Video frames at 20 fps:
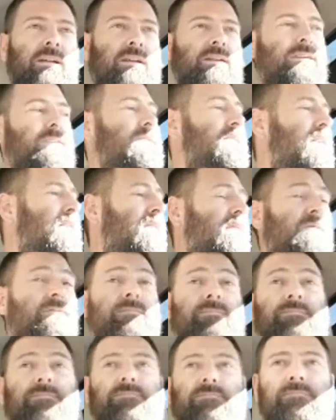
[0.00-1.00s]
So,
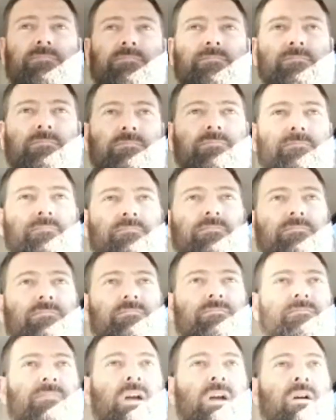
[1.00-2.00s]

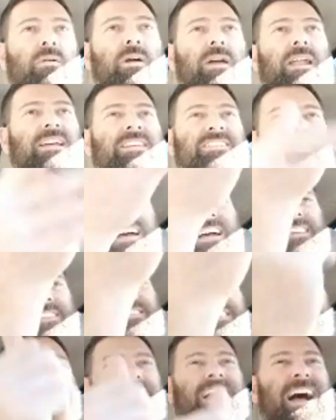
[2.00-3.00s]
all right, I
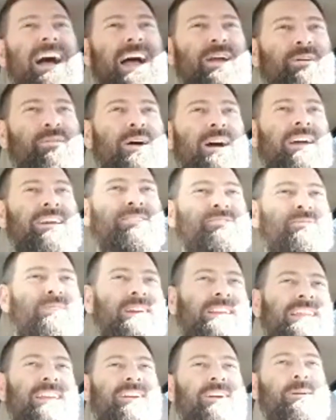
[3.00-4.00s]
see the high rise right
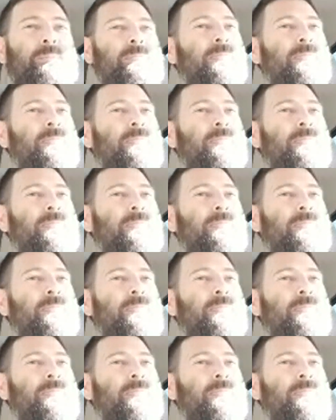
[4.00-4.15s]
here.